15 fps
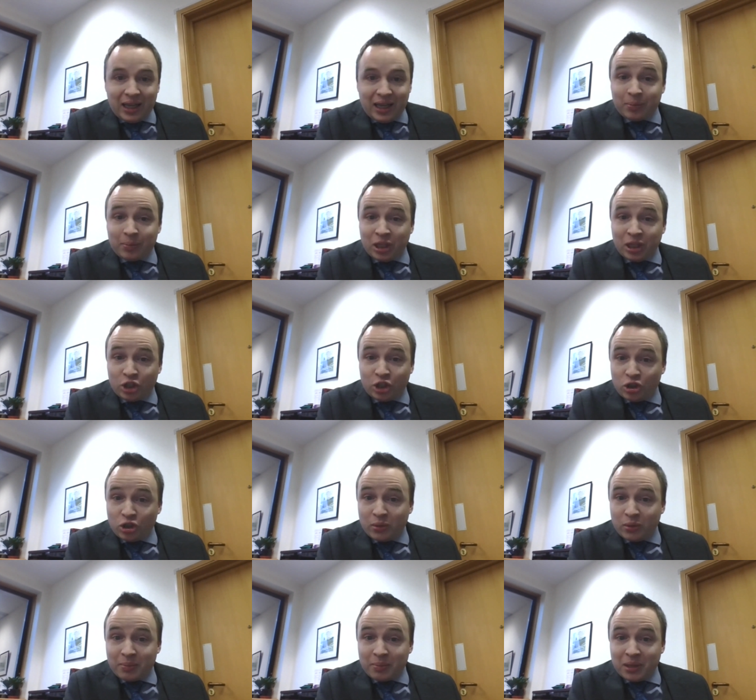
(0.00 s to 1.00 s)
In being
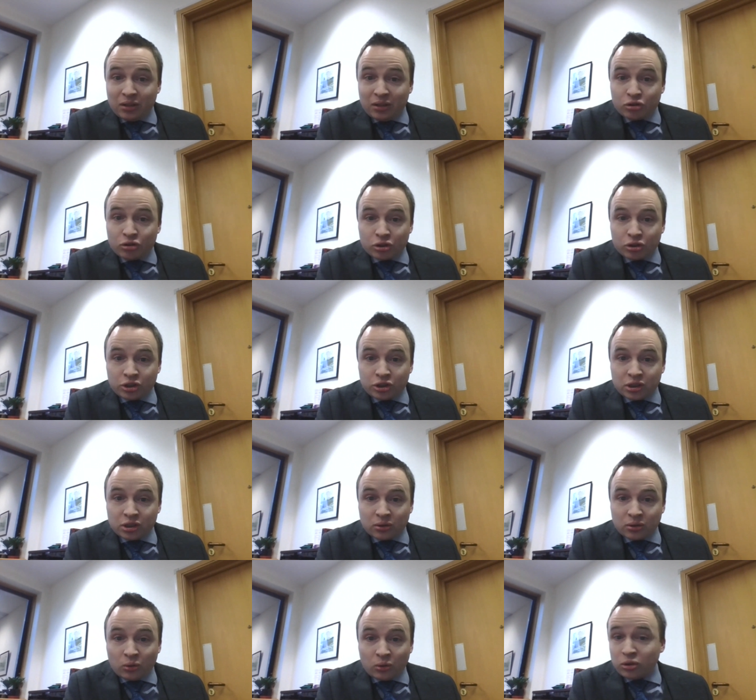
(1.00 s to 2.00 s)
human, it means judges
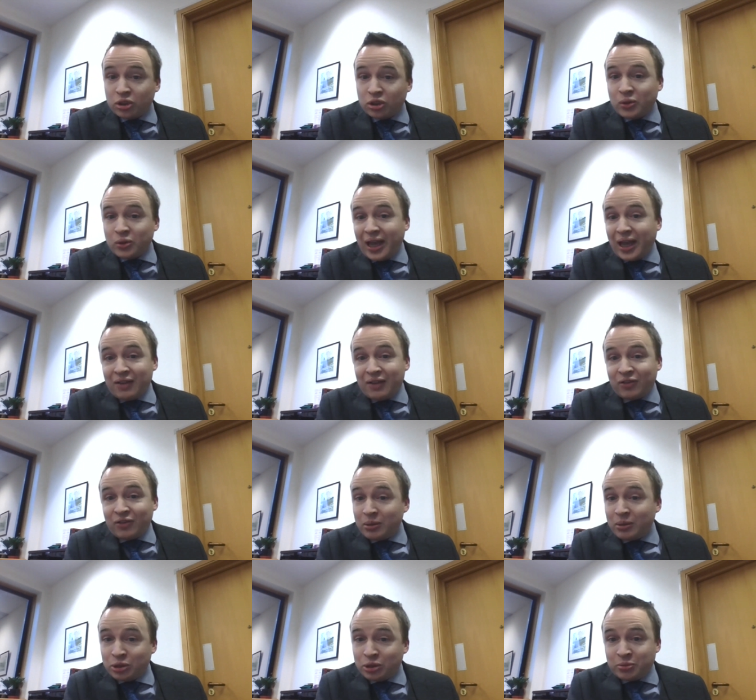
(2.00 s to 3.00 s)
also care
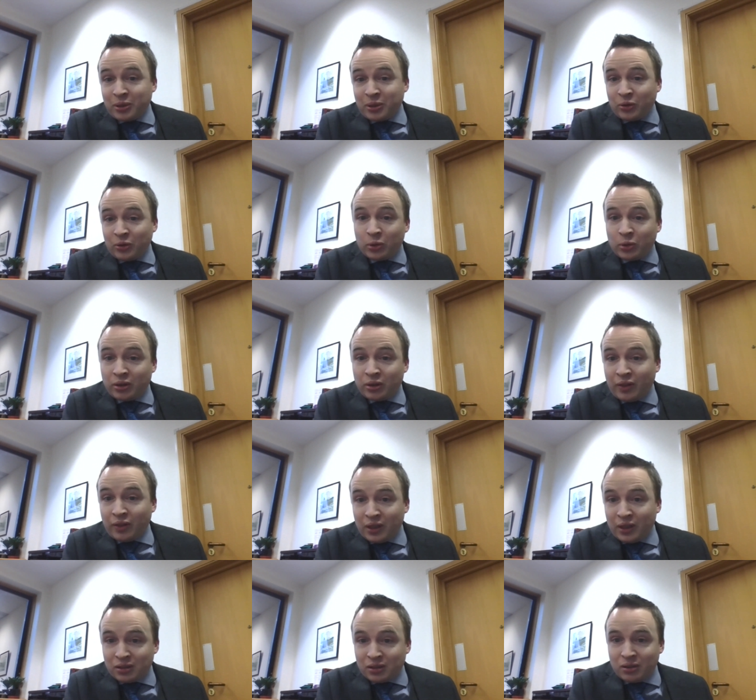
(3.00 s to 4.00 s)
very much about the work that
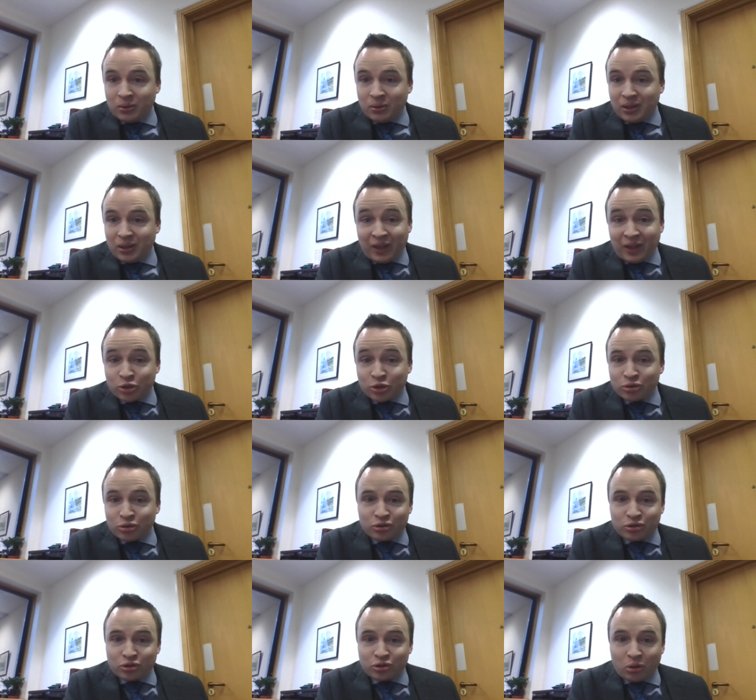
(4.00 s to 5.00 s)
they do. And that
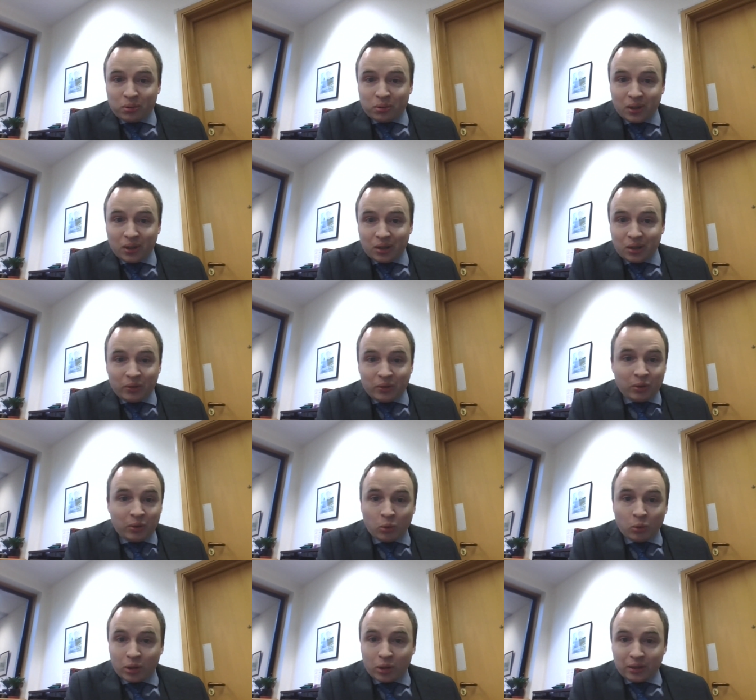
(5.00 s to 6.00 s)
doesn't stop when they
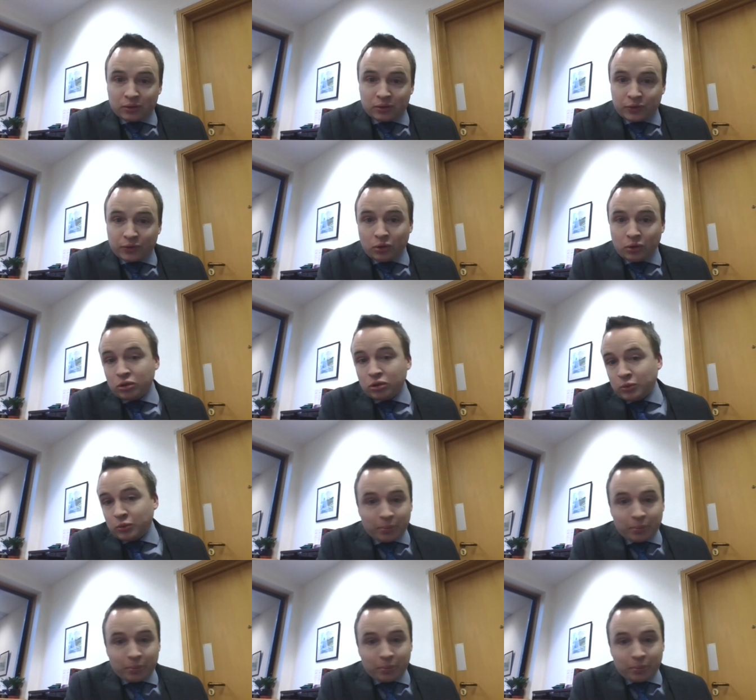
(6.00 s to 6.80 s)
walk out of court,